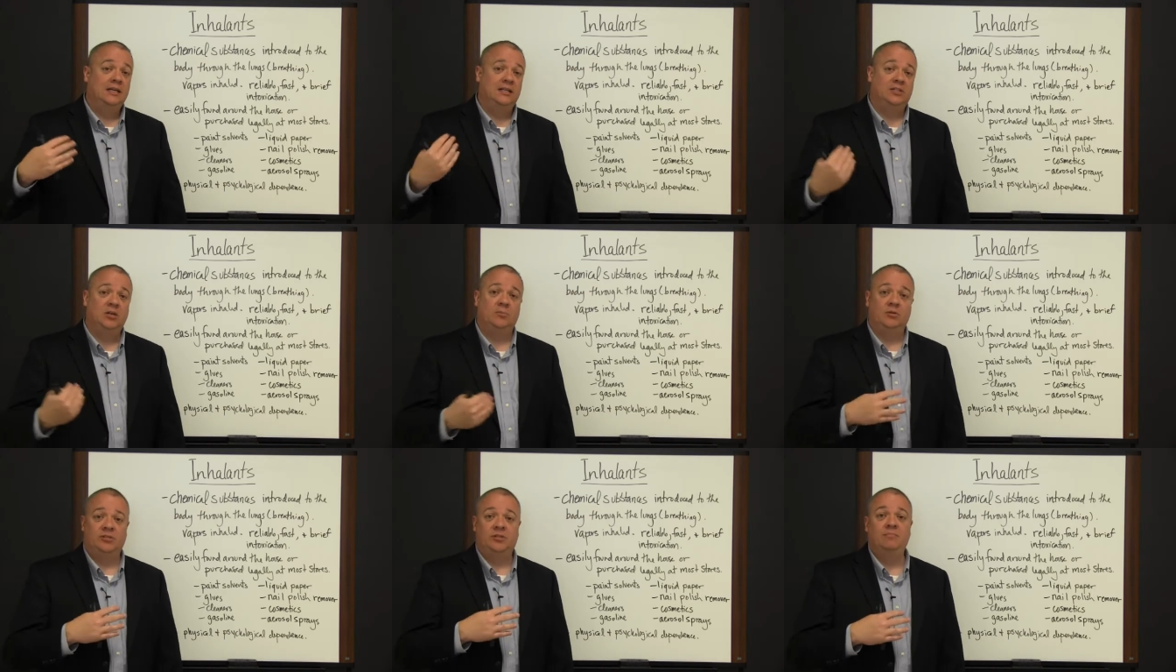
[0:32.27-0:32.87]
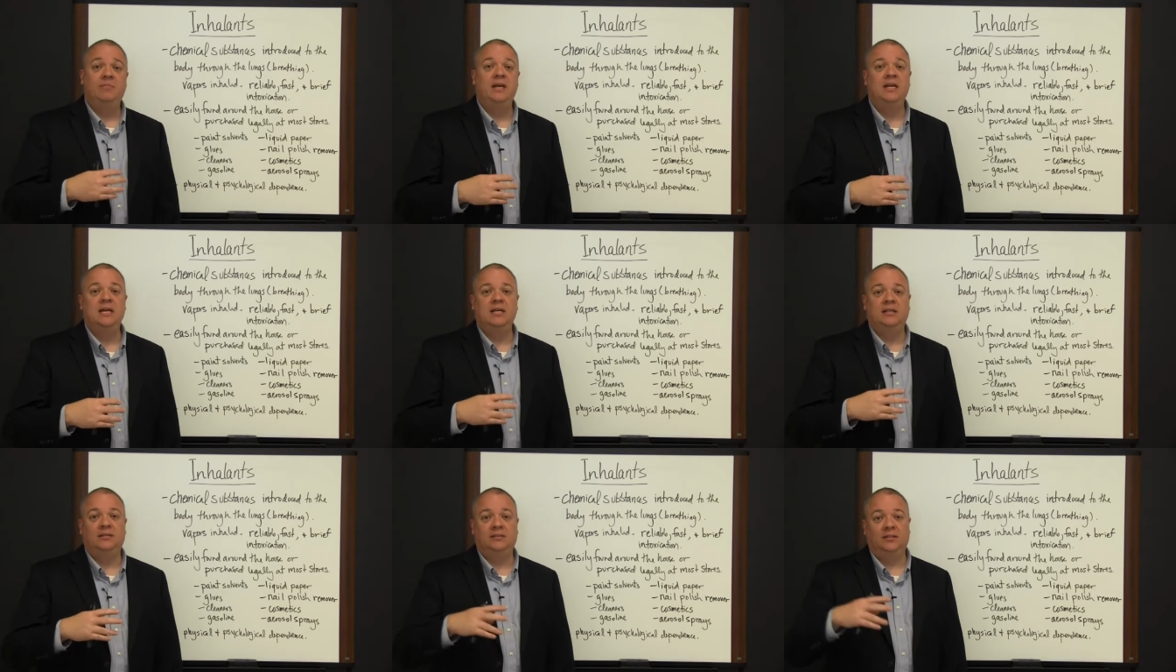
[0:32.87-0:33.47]
It's almost
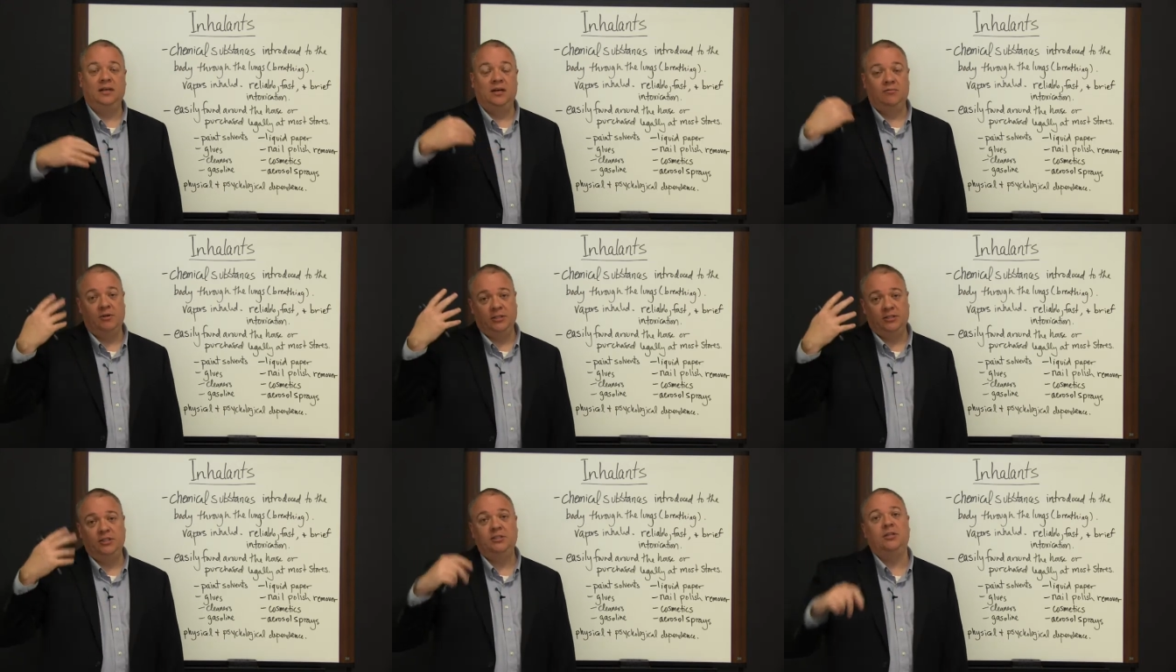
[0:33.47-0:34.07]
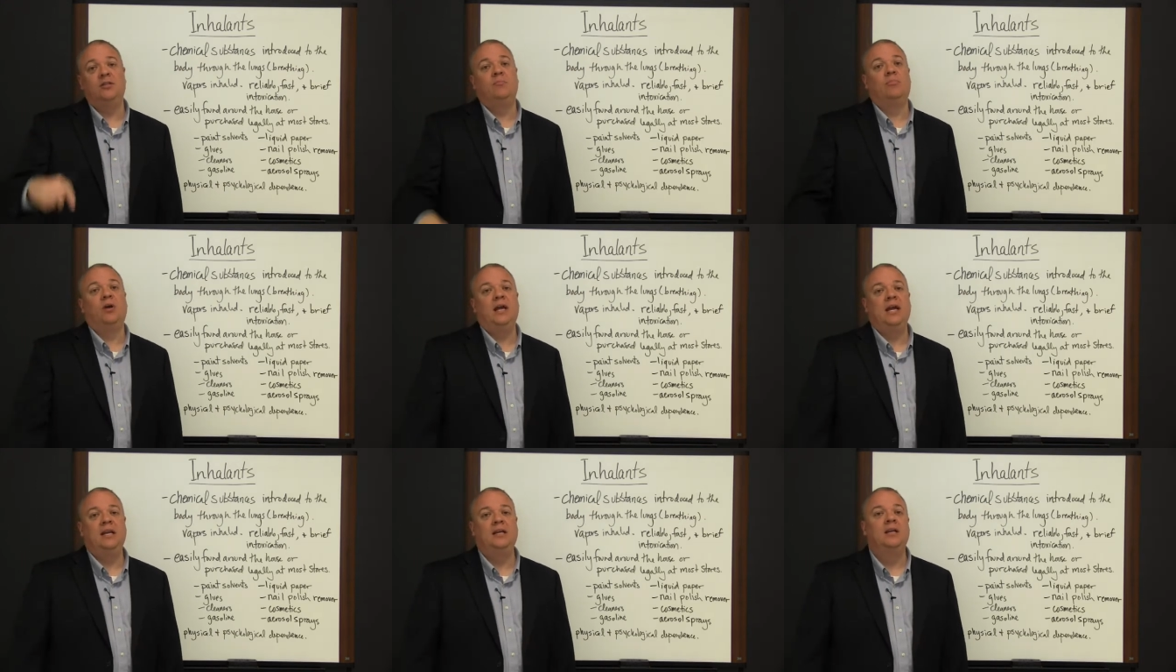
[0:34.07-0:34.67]
immediate, rushing to the
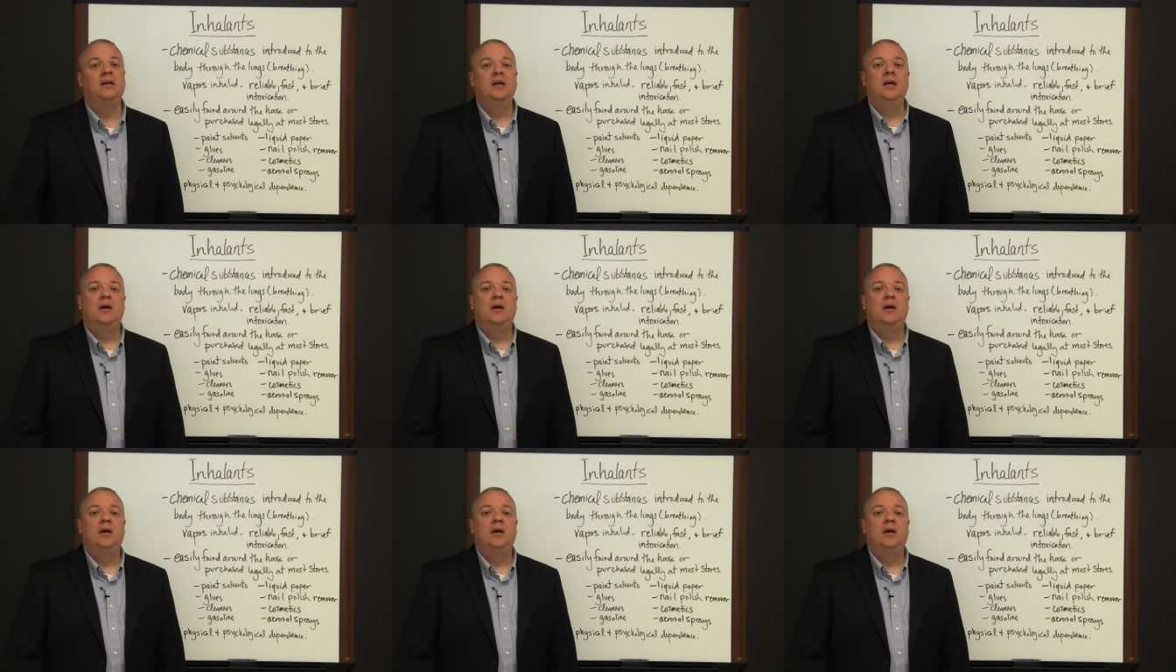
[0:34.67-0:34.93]
brain,